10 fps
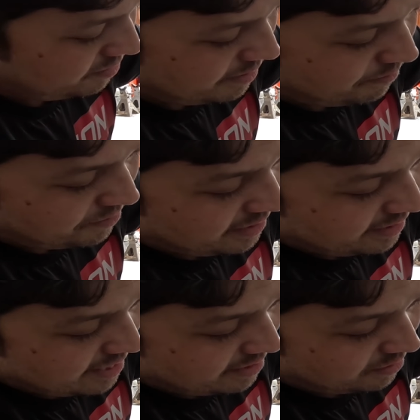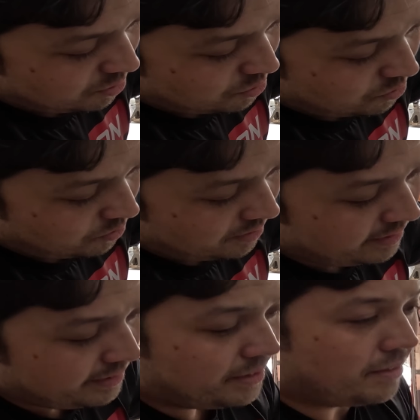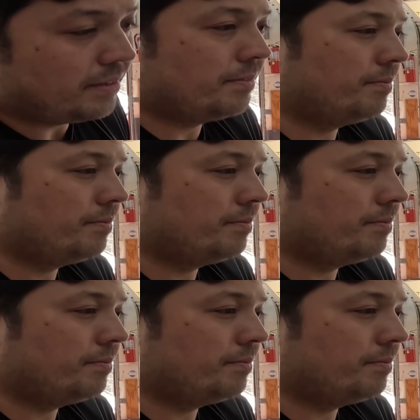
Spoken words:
same thing, it kind of goes through here,